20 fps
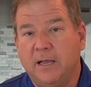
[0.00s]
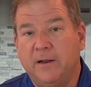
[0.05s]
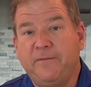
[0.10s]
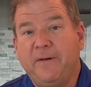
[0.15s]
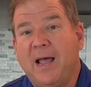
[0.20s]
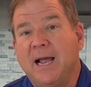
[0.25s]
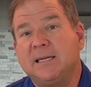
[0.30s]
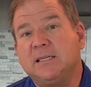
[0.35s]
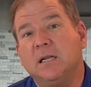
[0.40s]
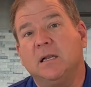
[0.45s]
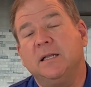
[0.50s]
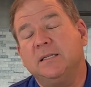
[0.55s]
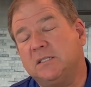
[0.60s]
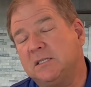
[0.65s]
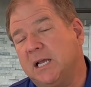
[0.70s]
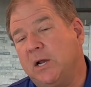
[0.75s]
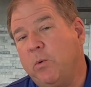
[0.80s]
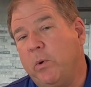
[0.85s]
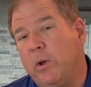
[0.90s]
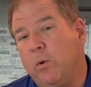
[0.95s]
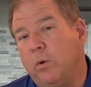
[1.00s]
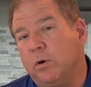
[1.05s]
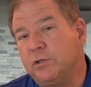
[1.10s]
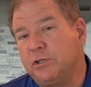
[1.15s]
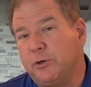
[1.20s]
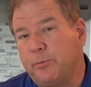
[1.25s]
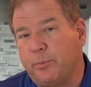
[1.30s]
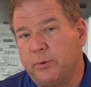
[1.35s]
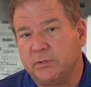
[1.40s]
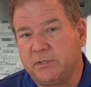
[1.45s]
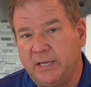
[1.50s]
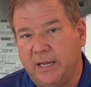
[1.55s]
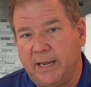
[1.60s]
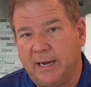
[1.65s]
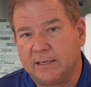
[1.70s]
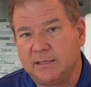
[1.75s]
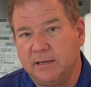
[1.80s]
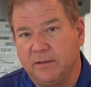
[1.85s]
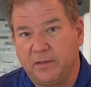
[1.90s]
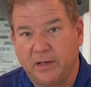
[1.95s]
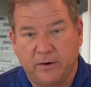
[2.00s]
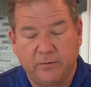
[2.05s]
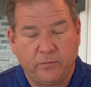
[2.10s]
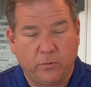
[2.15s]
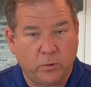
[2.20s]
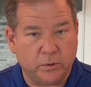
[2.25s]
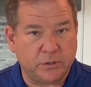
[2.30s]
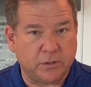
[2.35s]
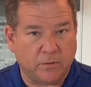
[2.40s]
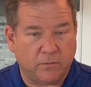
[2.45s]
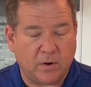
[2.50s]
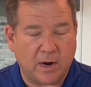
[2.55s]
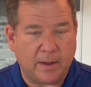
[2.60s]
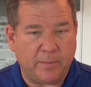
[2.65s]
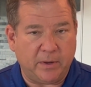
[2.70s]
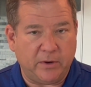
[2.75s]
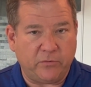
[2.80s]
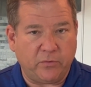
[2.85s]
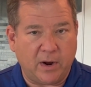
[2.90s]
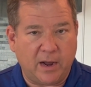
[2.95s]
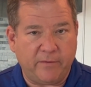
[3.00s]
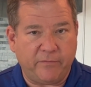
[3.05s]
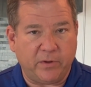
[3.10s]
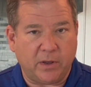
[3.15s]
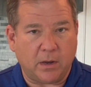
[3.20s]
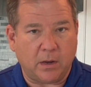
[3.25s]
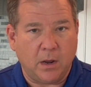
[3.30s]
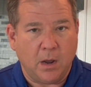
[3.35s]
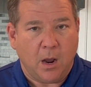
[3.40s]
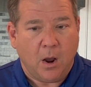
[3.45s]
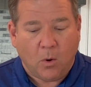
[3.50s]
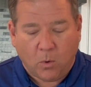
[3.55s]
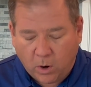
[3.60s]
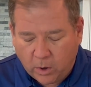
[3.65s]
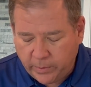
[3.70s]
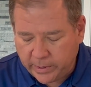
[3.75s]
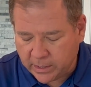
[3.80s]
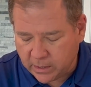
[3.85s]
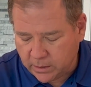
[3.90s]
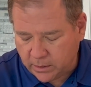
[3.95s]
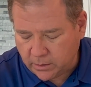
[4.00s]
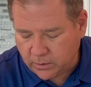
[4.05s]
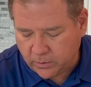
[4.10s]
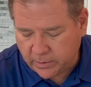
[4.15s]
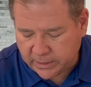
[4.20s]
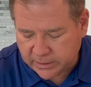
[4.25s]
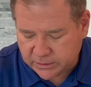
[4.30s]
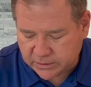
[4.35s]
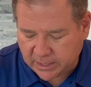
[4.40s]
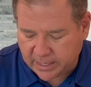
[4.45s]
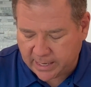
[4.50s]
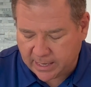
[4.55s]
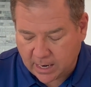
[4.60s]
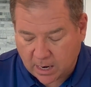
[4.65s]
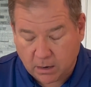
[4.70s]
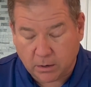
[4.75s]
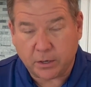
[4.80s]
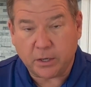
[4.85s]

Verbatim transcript: In fact, let's say we want to protect that voice over IP traffic. What we can do is take our